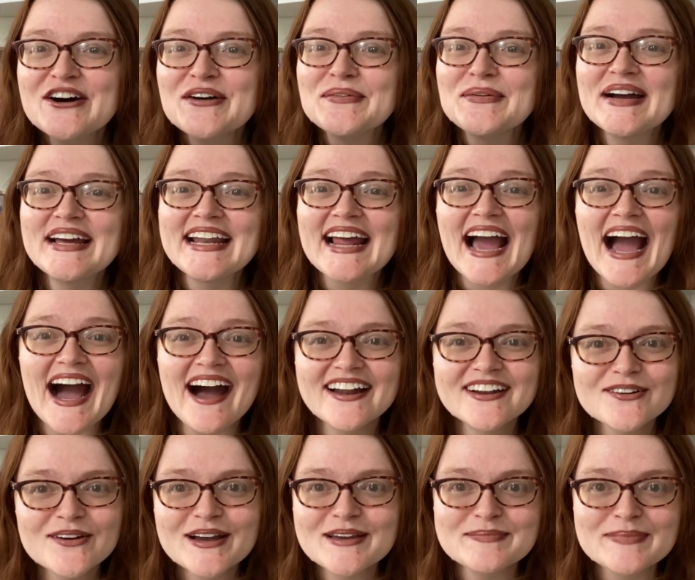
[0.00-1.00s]
How
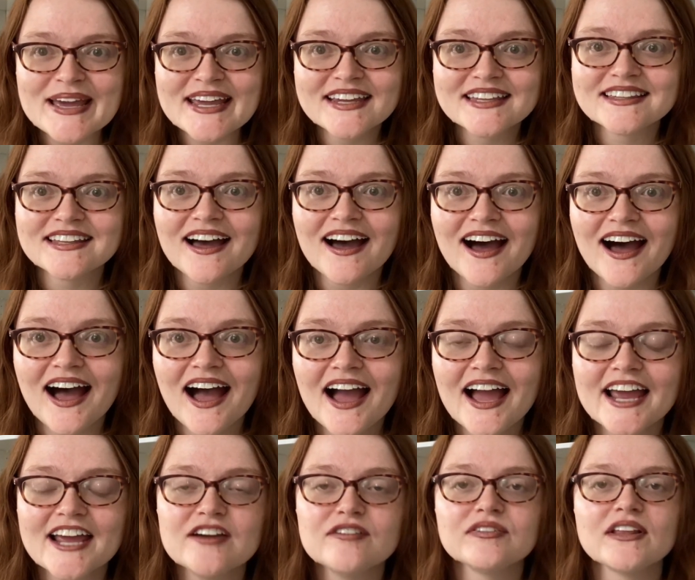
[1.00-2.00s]
do I make the
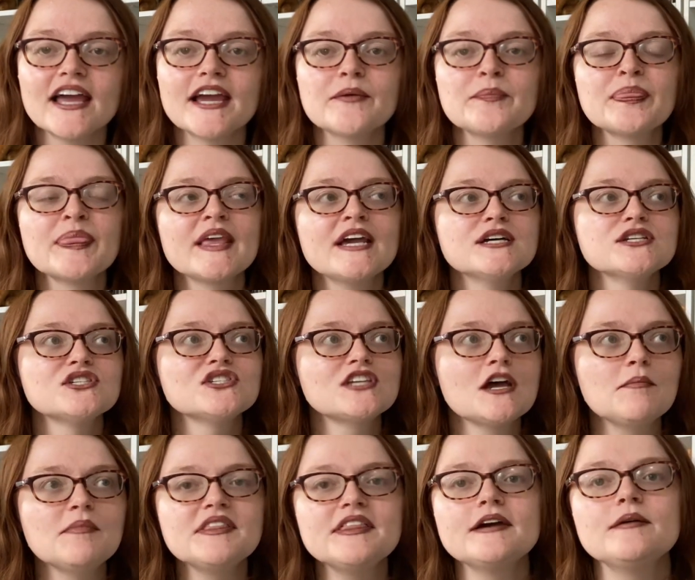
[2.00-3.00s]
hive? Like
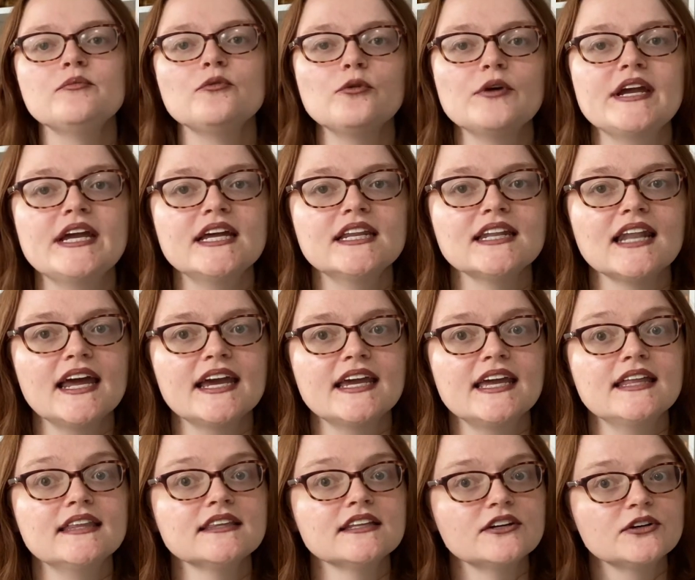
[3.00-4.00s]
some of them read like
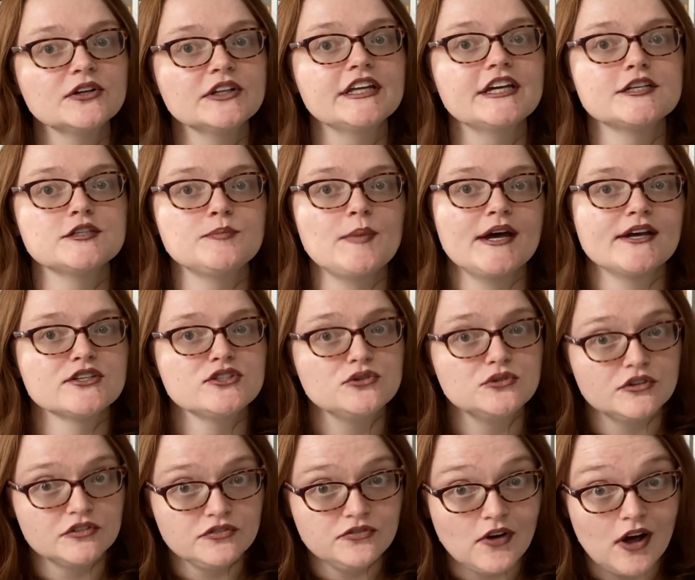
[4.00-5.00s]
he literally expects you
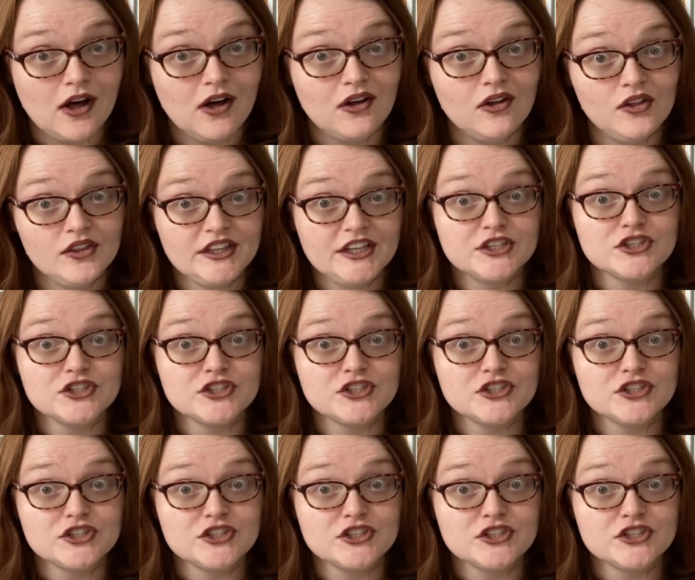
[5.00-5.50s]
to follow the